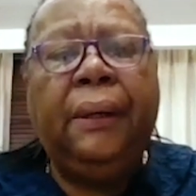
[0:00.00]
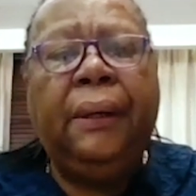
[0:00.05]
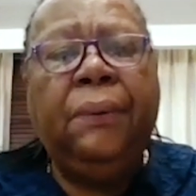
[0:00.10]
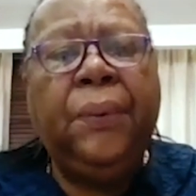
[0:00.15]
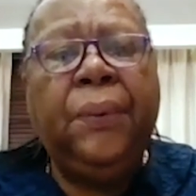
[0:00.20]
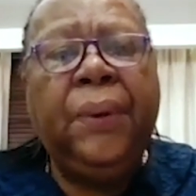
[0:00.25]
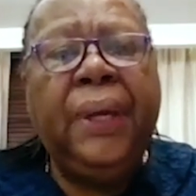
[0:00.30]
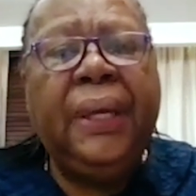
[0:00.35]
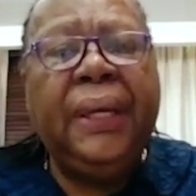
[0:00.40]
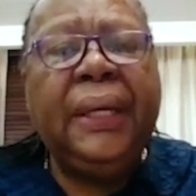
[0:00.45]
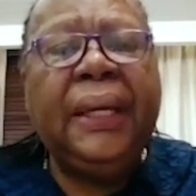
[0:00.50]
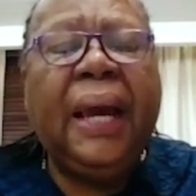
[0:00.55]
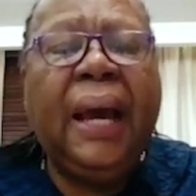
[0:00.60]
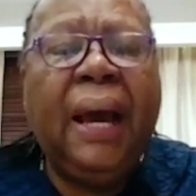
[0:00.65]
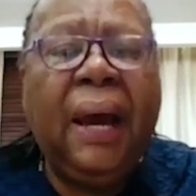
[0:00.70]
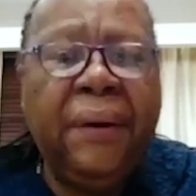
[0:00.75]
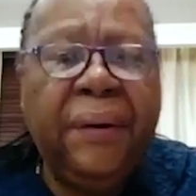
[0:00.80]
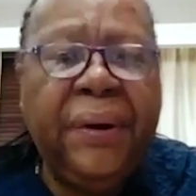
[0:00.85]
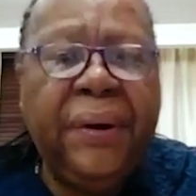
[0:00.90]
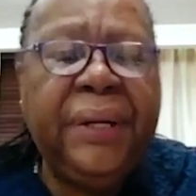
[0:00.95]
We
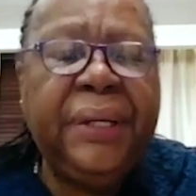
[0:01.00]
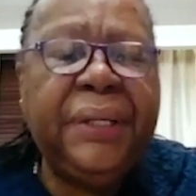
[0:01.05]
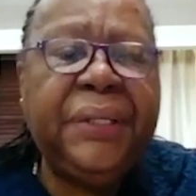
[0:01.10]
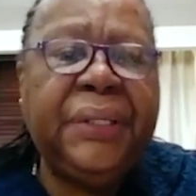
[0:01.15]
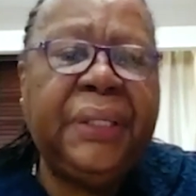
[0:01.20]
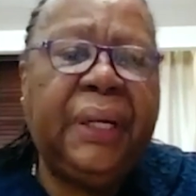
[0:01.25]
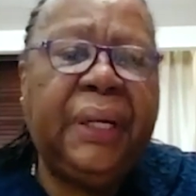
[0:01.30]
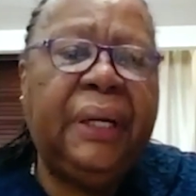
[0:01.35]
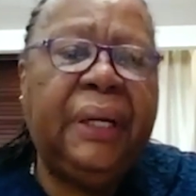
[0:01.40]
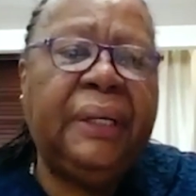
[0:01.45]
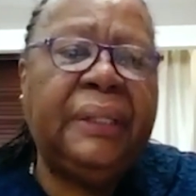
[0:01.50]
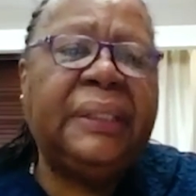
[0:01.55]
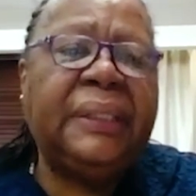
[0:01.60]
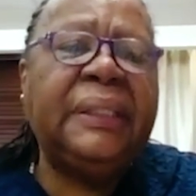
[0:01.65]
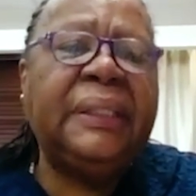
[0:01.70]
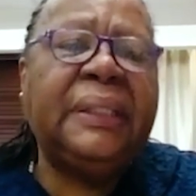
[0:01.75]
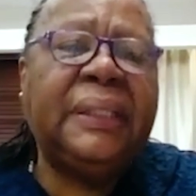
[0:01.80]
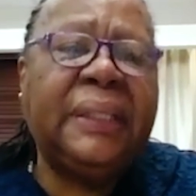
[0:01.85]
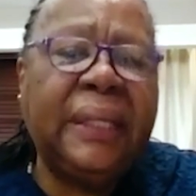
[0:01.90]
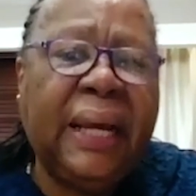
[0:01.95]
encourage
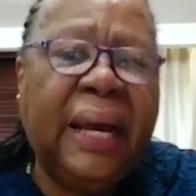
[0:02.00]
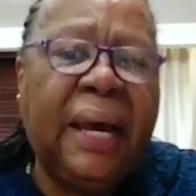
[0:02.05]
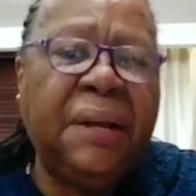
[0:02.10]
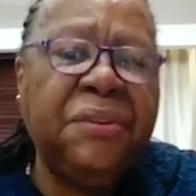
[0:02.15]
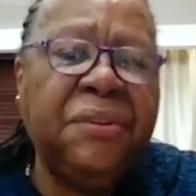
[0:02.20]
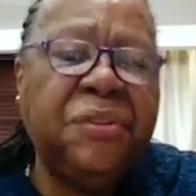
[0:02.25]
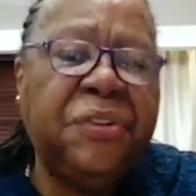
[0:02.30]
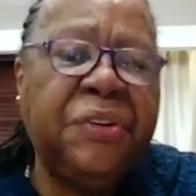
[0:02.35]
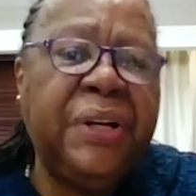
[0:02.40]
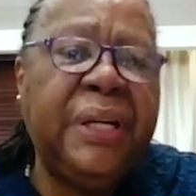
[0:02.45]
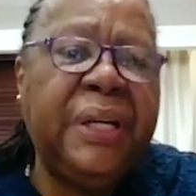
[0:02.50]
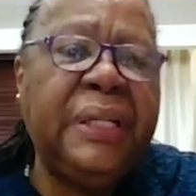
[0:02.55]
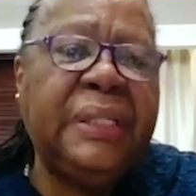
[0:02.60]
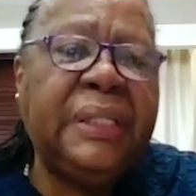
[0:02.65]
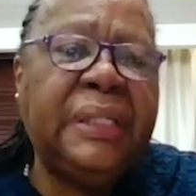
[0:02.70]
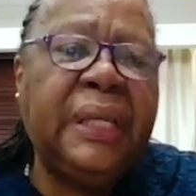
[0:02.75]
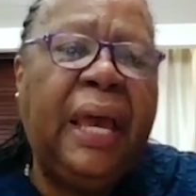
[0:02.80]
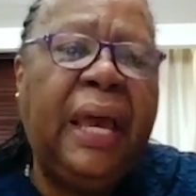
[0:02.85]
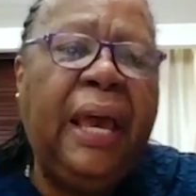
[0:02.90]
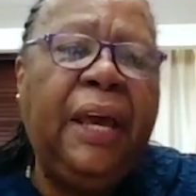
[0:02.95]
sister
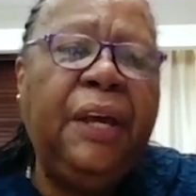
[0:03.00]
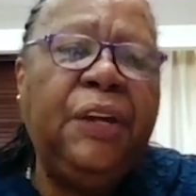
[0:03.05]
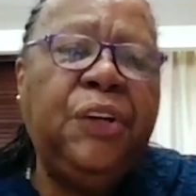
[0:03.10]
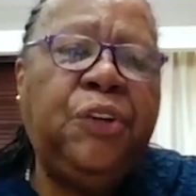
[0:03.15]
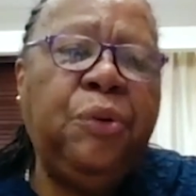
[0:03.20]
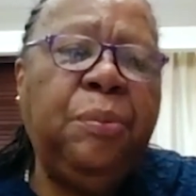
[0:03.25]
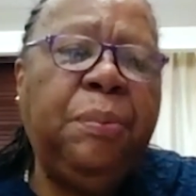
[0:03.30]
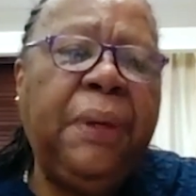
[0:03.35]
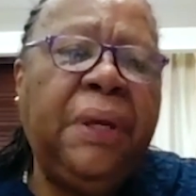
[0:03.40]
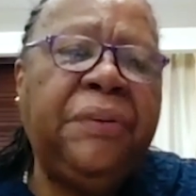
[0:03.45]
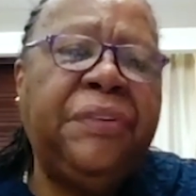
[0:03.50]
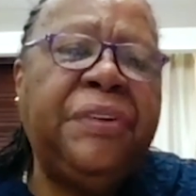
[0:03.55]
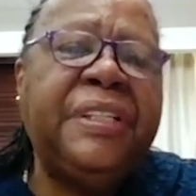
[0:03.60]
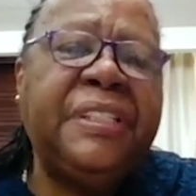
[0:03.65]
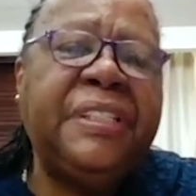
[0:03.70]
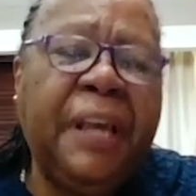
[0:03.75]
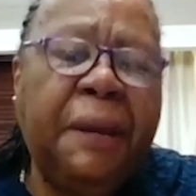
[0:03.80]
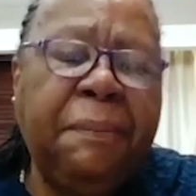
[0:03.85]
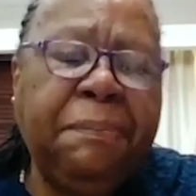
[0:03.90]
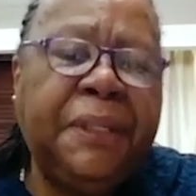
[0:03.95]
countries to be
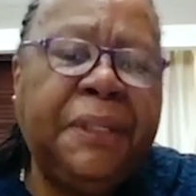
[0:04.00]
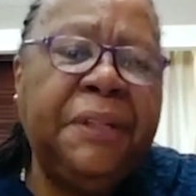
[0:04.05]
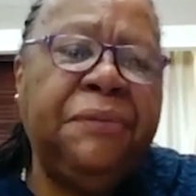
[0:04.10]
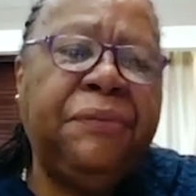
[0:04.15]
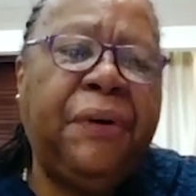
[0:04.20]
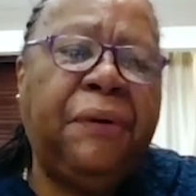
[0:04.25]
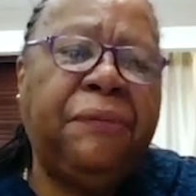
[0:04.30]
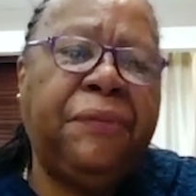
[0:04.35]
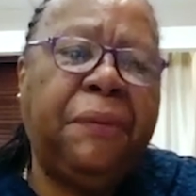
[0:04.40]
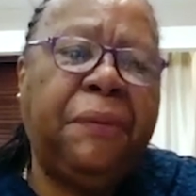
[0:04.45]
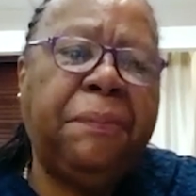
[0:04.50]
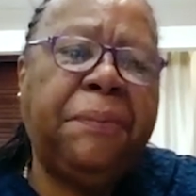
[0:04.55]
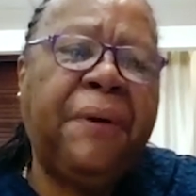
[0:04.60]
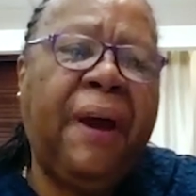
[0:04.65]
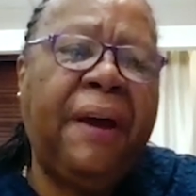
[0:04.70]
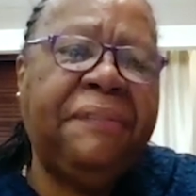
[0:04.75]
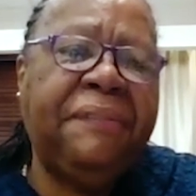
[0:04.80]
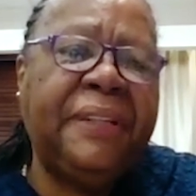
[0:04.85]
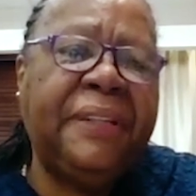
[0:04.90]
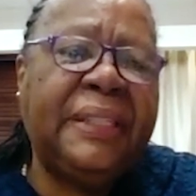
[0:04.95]
receptive of the
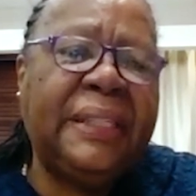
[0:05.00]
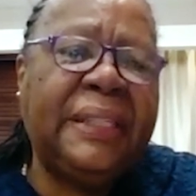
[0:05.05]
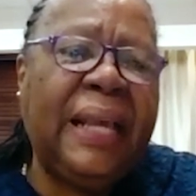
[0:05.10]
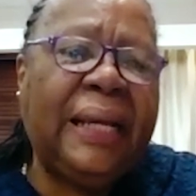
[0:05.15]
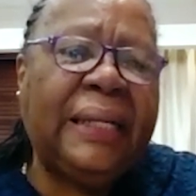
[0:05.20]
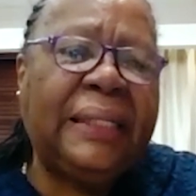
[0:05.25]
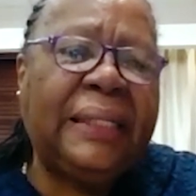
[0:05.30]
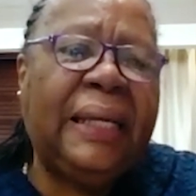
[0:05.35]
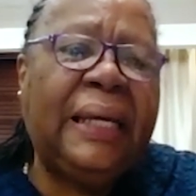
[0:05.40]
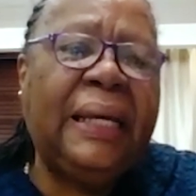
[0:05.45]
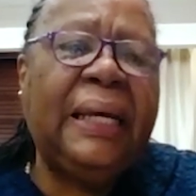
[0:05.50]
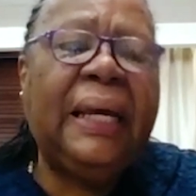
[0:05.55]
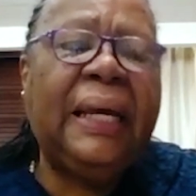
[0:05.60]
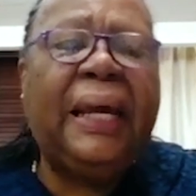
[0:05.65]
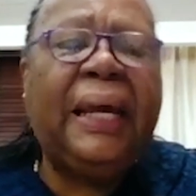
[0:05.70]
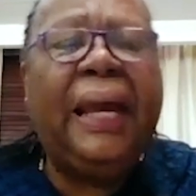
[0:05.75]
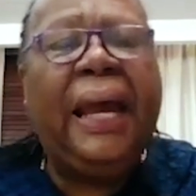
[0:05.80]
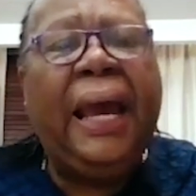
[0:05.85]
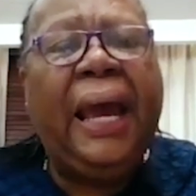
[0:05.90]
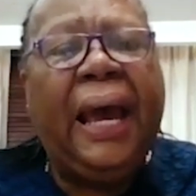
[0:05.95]
private sector,
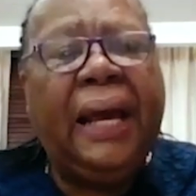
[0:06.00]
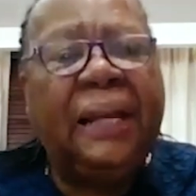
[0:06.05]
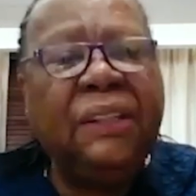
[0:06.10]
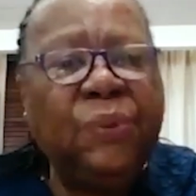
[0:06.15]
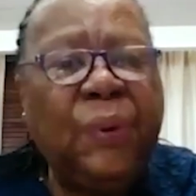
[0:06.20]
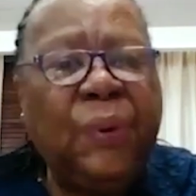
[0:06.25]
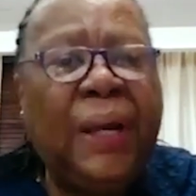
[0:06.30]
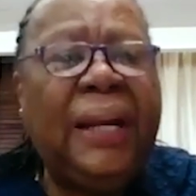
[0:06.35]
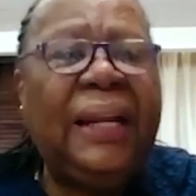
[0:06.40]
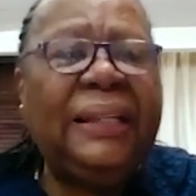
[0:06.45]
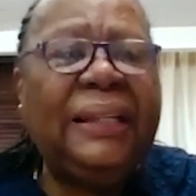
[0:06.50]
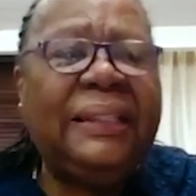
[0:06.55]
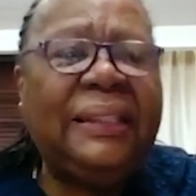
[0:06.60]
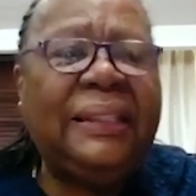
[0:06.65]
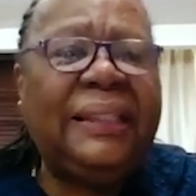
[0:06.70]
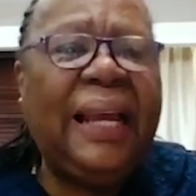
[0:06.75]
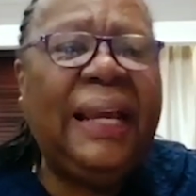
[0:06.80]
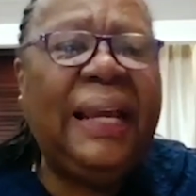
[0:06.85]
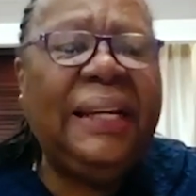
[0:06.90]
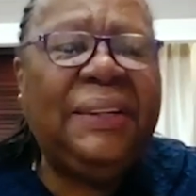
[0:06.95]
as well as
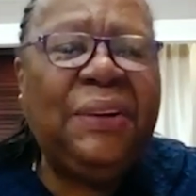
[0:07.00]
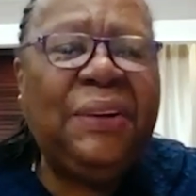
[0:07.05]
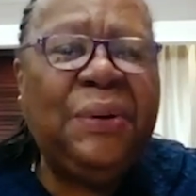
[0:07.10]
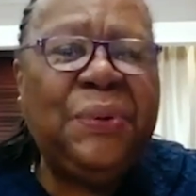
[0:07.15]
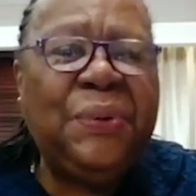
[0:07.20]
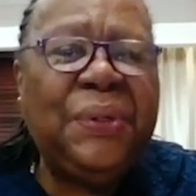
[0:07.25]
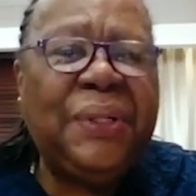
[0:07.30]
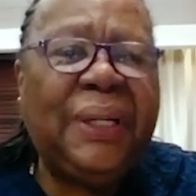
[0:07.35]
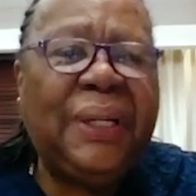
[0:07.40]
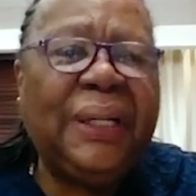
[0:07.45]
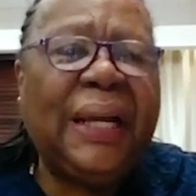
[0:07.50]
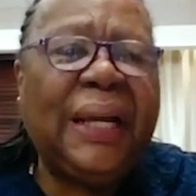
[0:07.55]
state-owned